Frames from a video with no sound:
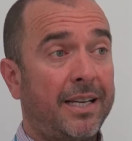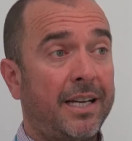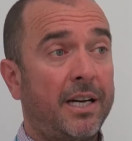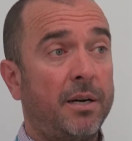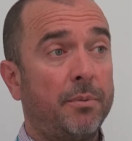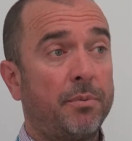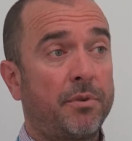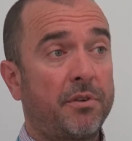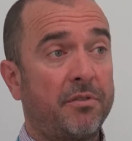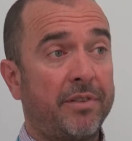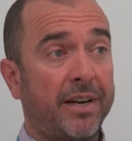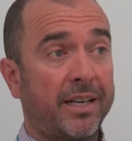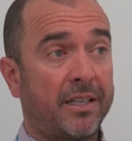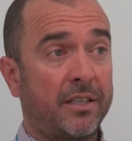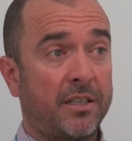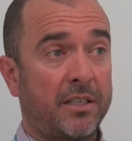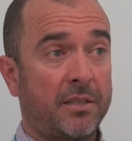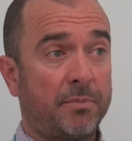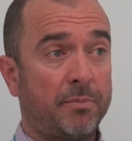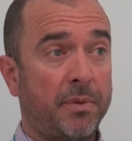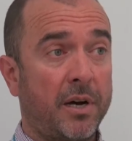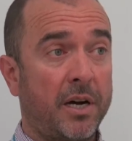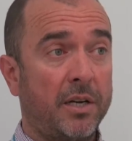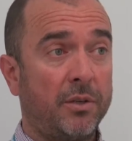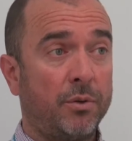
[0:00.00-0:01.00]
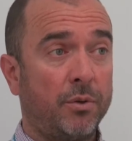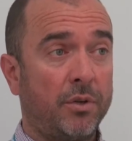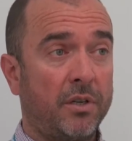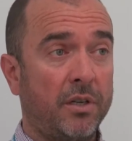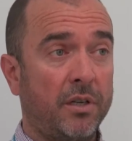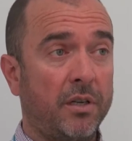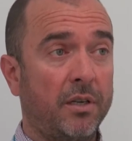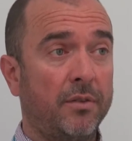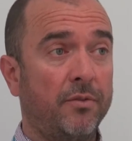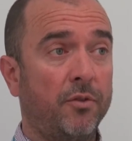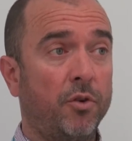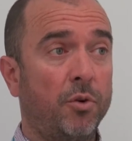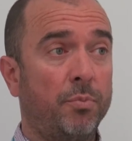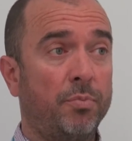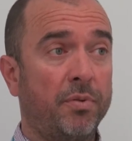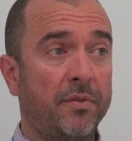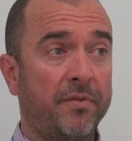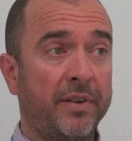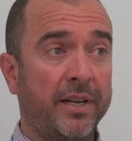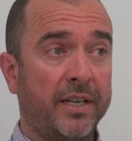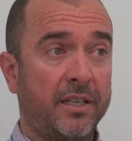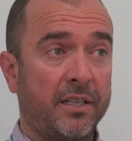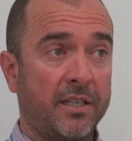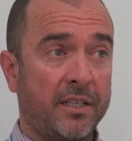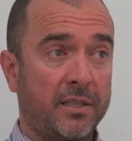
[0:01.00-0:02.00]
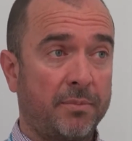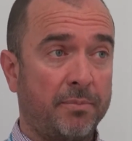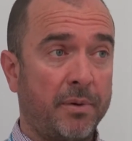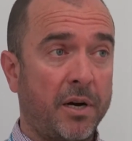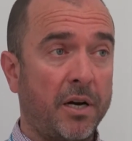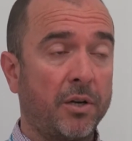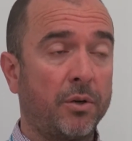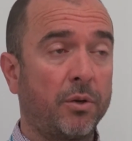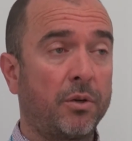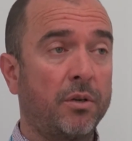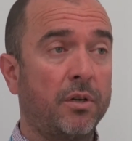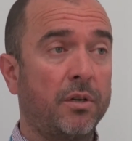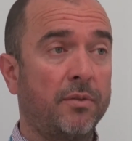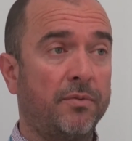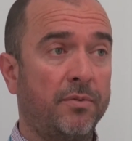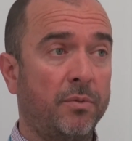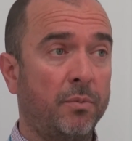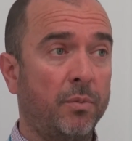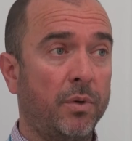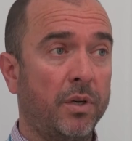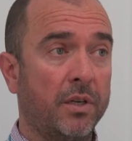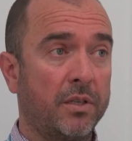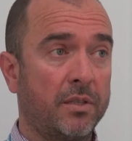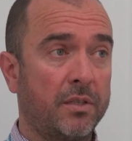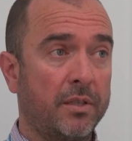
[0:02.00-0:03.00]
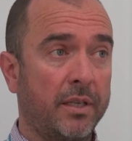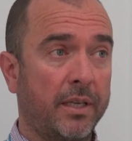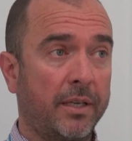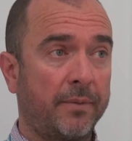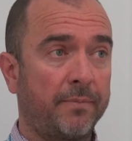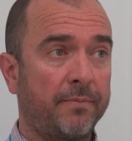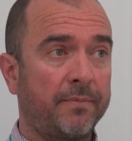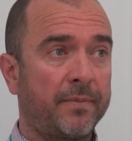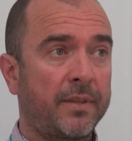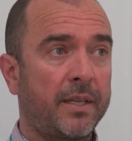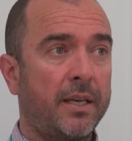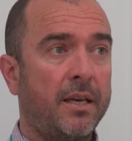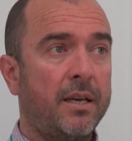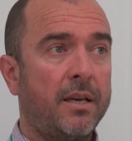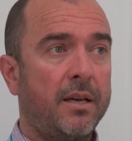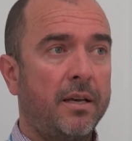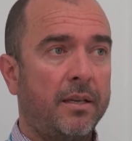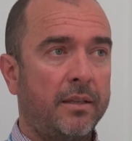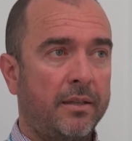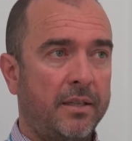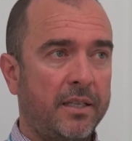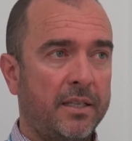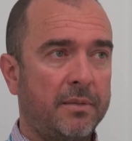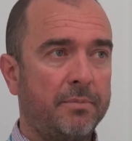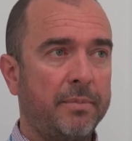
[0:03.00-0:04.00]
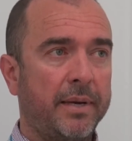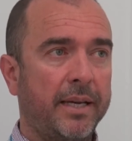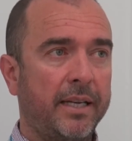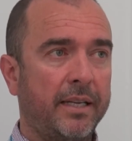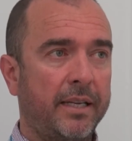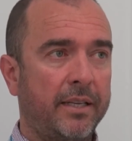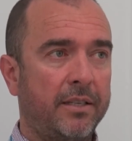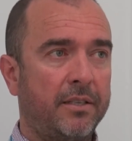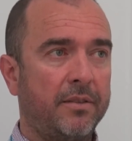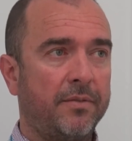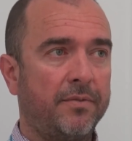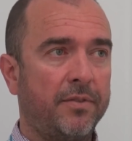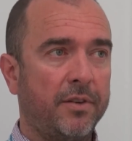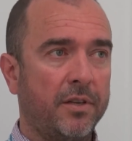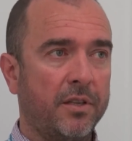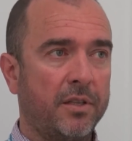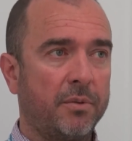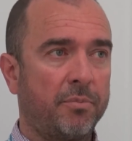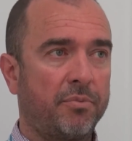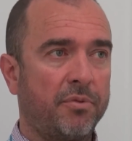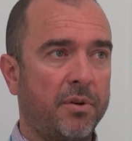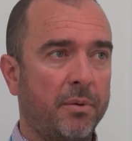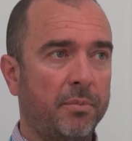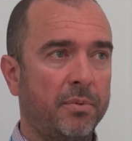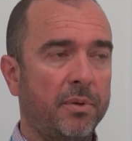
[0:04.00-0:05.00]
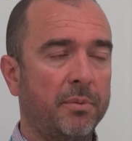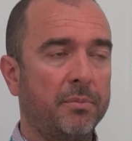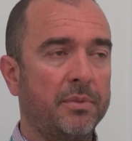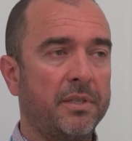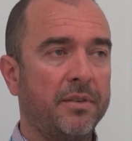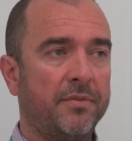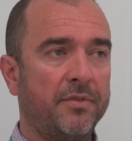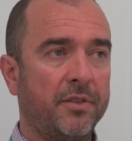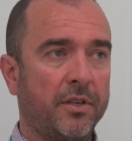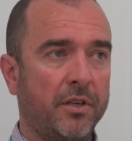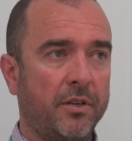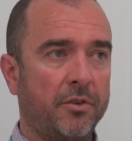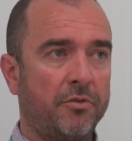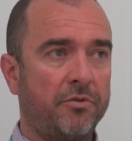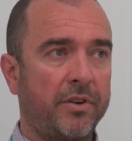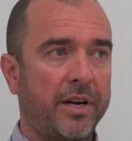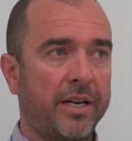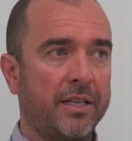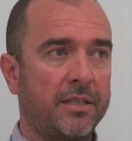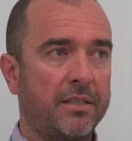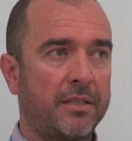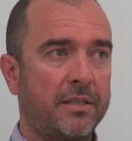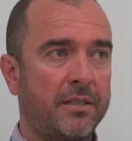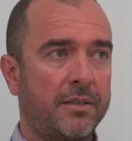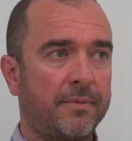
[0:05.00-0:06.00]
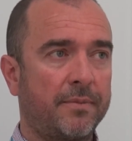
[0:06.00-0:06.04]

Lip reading: help correct a spinal curve or prevent a spinal curve from worsening. This may lead to further problems if not addressed.